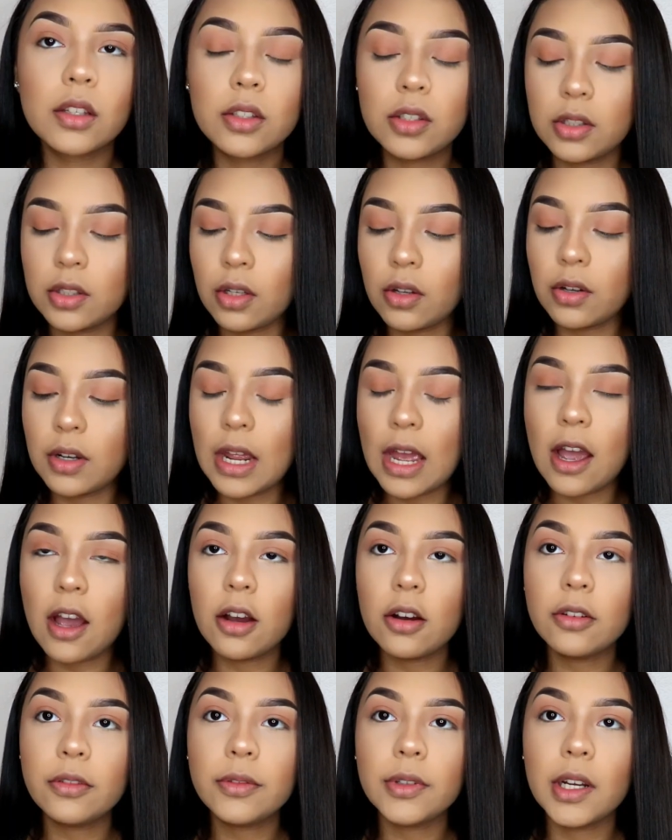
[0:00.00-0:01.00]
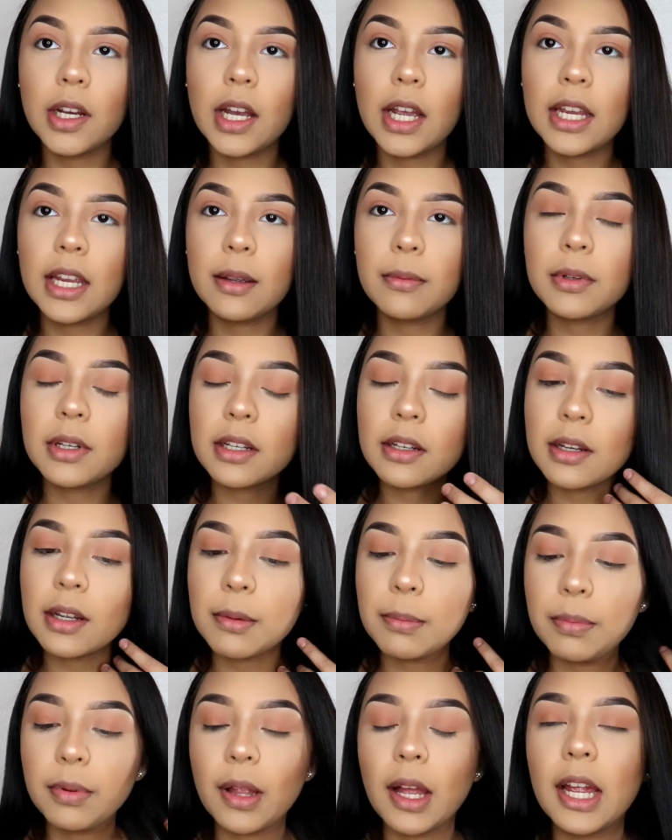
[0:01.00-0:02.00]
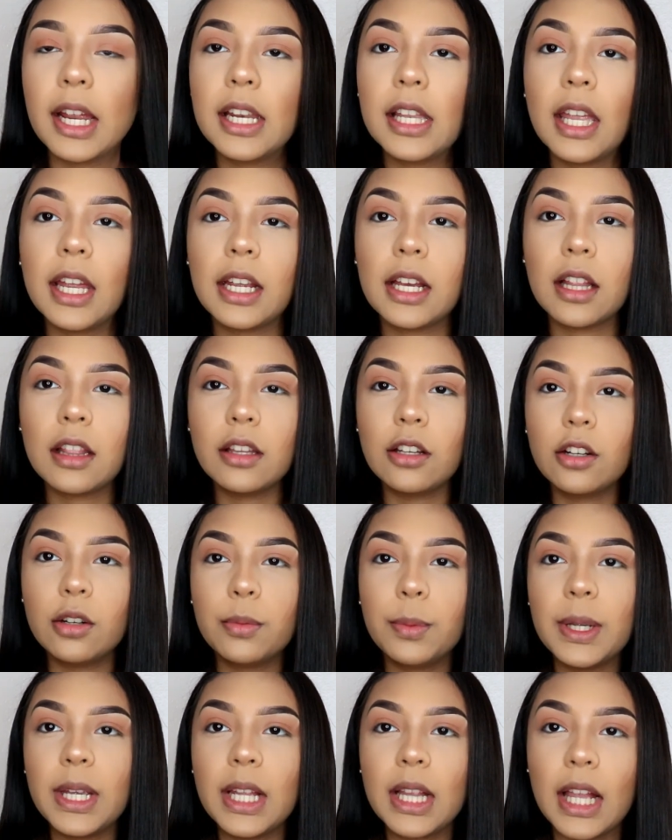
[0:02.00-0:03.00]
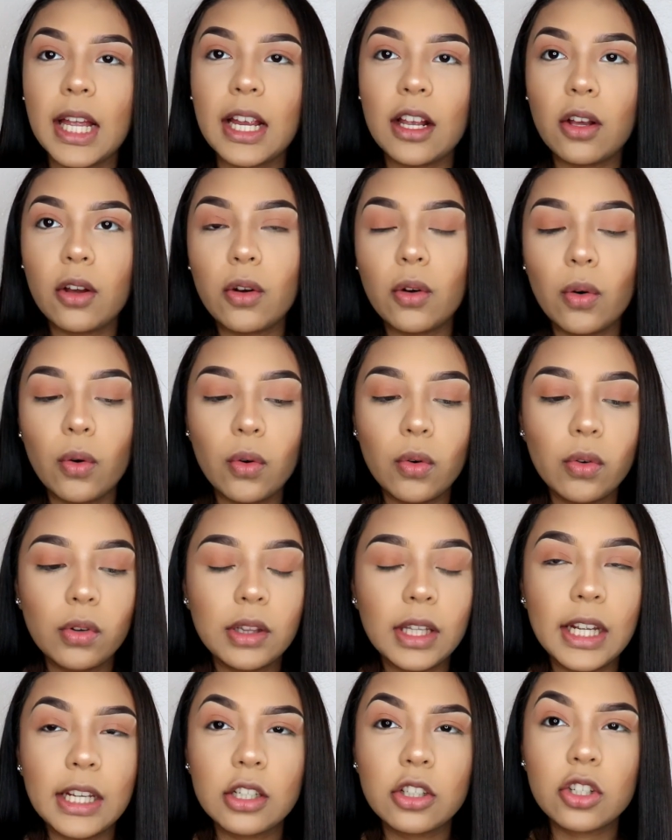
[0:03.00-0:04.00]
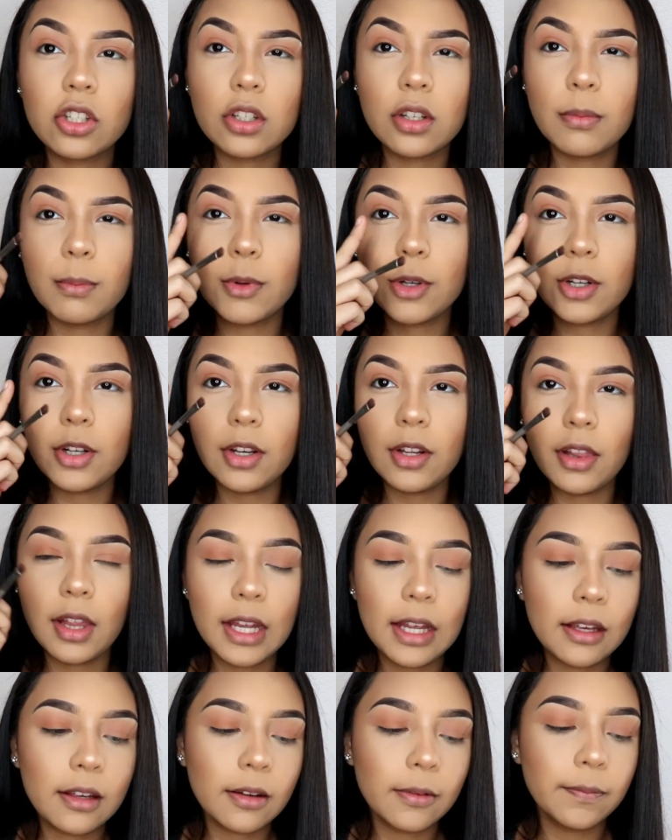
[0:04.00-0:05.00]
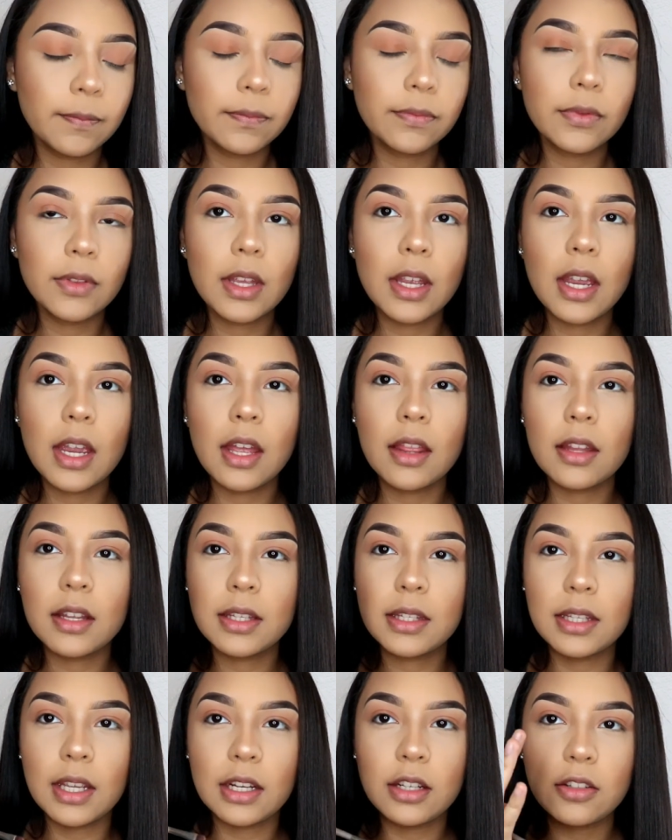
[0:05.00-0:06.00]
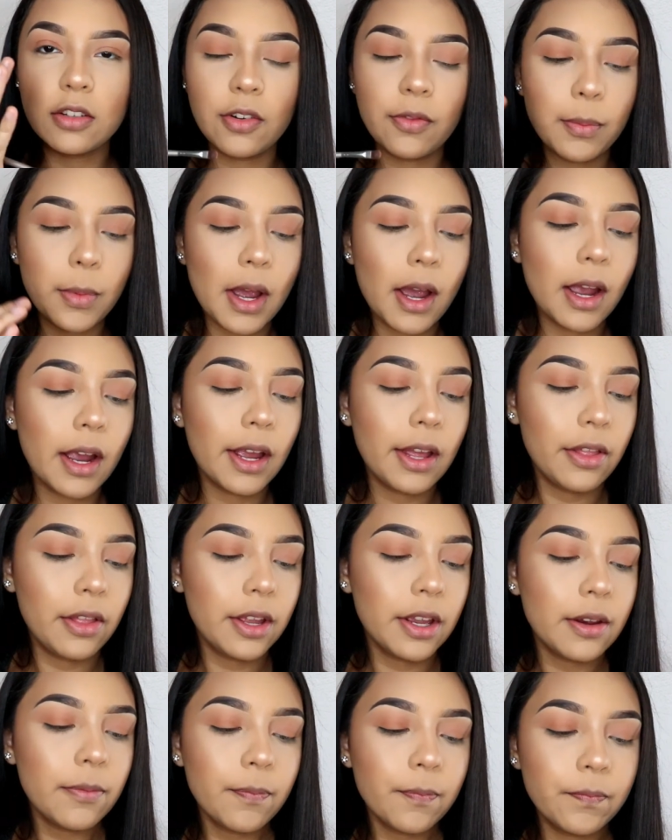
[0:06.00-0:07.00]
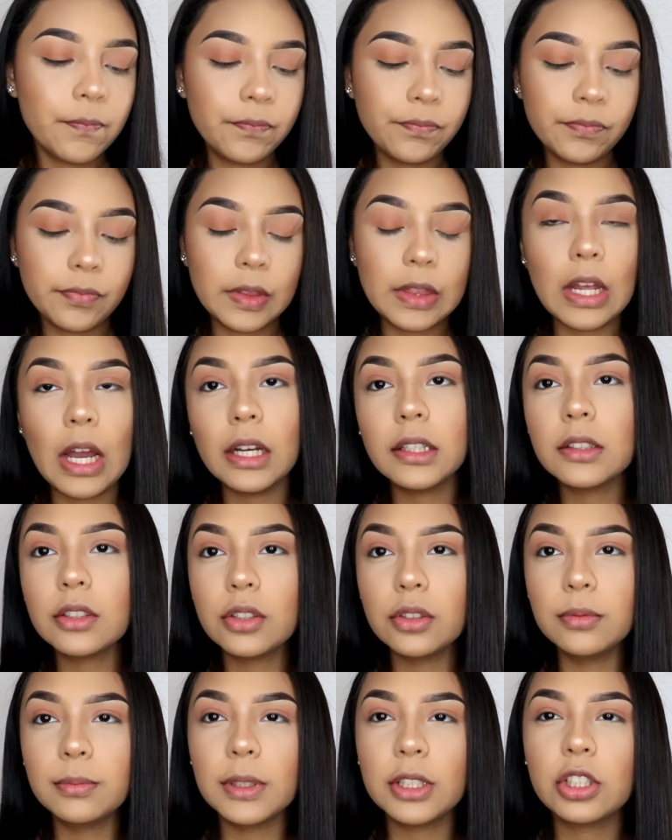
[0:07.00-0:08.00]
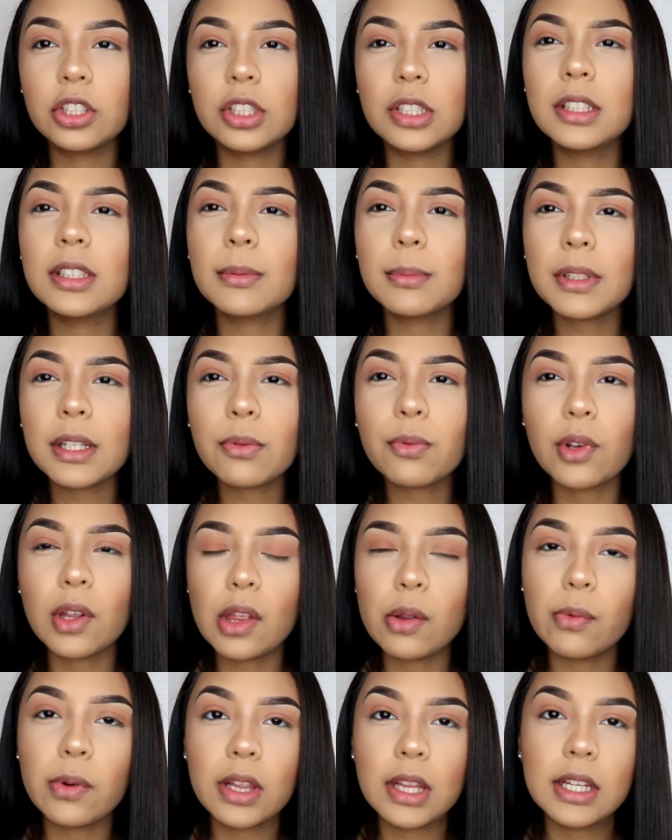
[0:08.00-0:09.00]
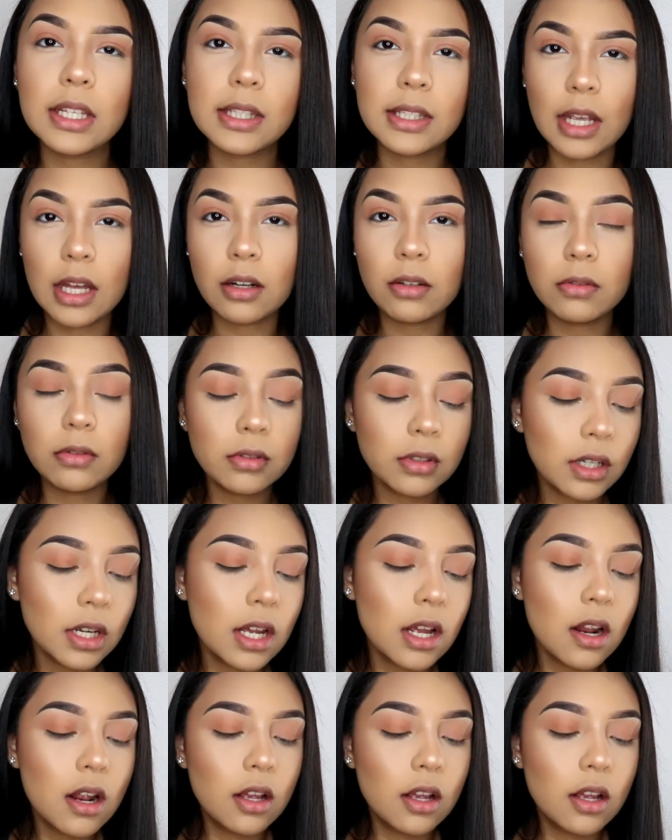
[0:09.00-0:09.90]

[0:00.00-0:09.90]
So now I am going to be applying like a little bit like gold, like shimmer, like in the center of my eyelid. Not too much, just something really settled.